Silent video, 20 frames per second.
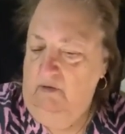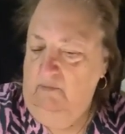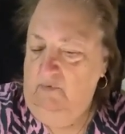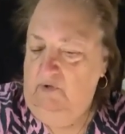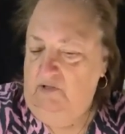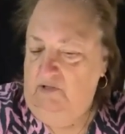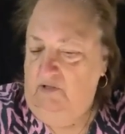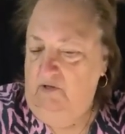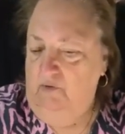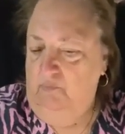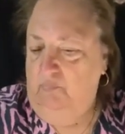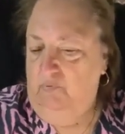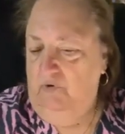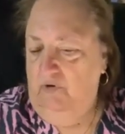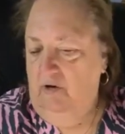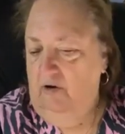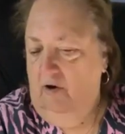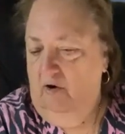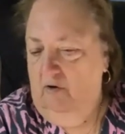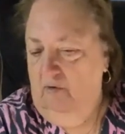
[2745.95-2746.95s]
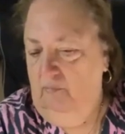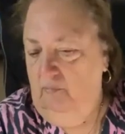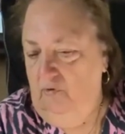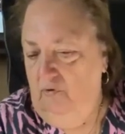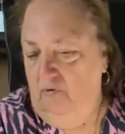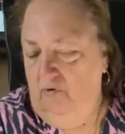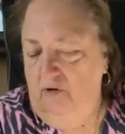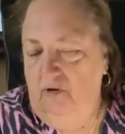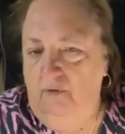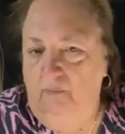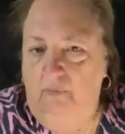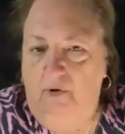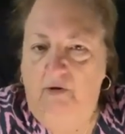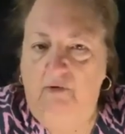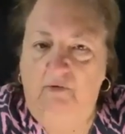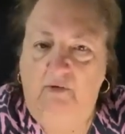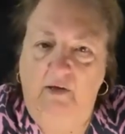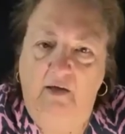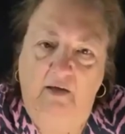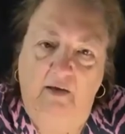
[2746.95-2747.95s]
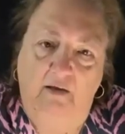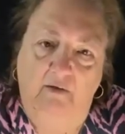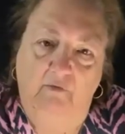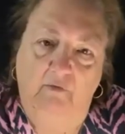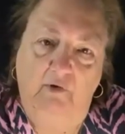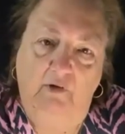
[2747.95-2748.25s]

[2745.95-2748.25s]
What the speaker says: I'm still pretty heartbroken about that.